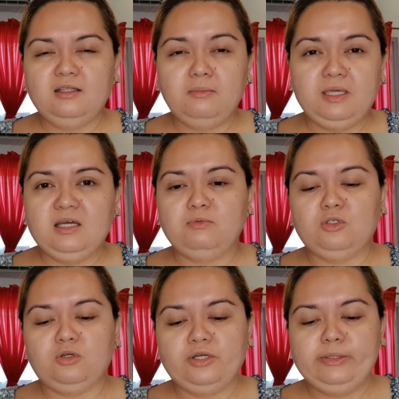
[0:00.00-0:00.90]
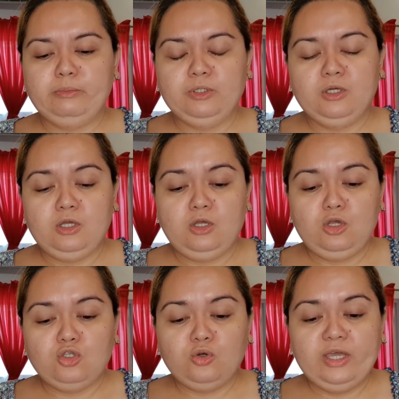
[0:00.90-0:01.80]
makeup tutorial mo.
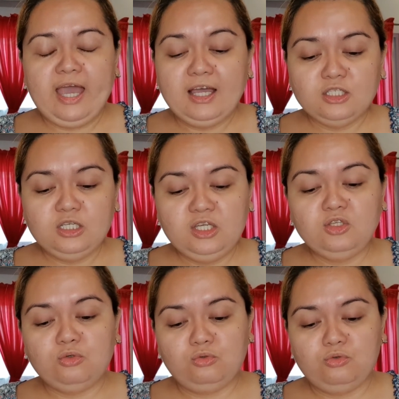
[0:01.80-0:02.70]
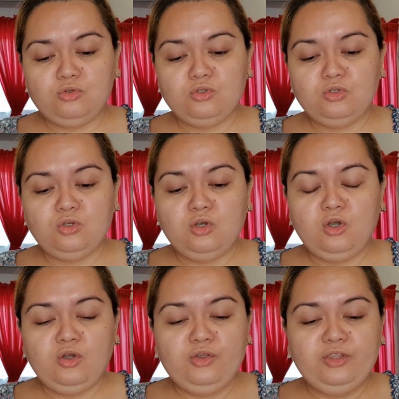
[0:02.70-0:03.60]
So, I actually use
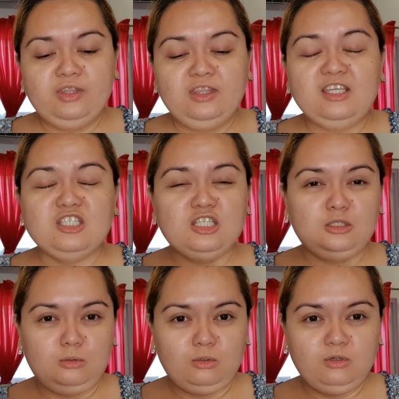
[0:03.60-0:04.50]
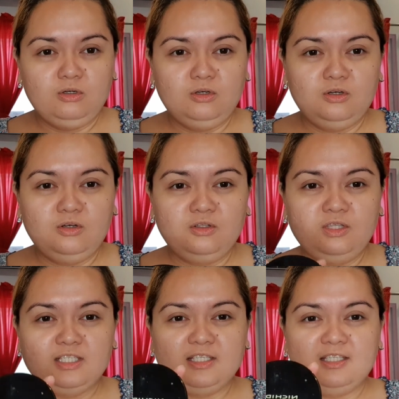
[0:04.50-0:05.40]
Nichido.
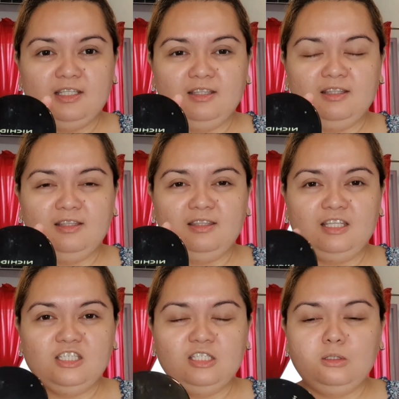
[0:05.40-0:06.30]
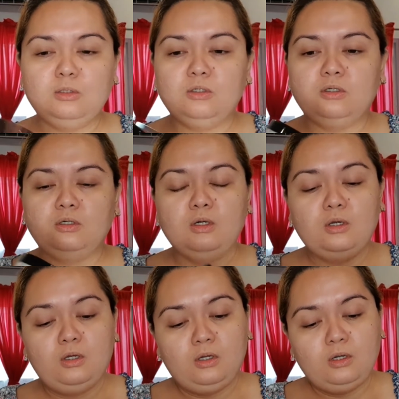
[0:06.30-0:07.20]
This is it. Nichido
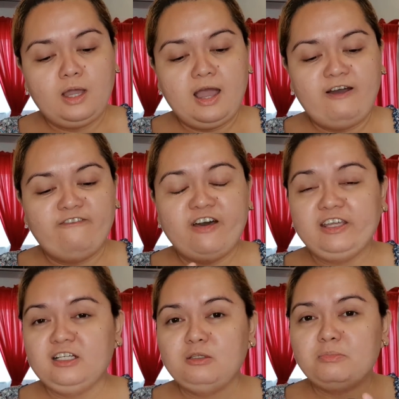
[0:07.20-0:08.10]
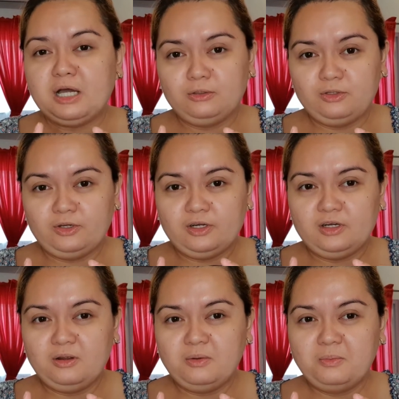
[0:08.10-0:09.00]
Final Powder.
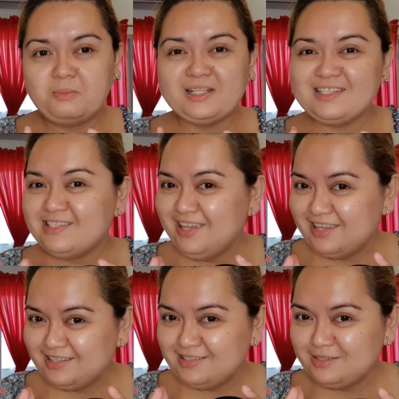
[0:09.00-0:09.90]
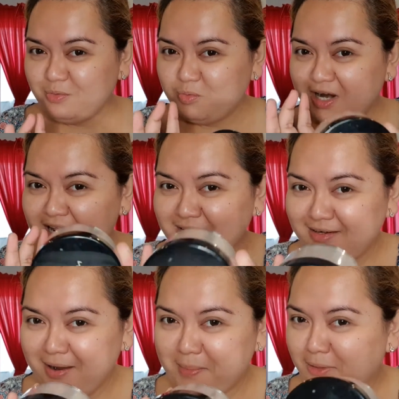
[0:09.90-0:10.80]
But since, wala nang
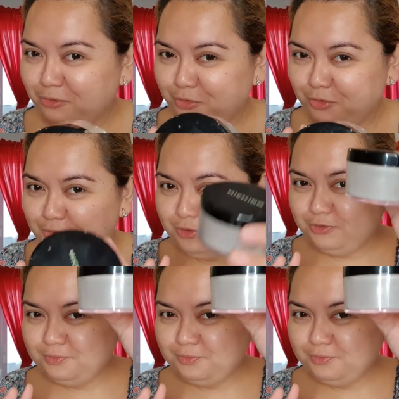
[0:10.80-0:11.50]
laman to,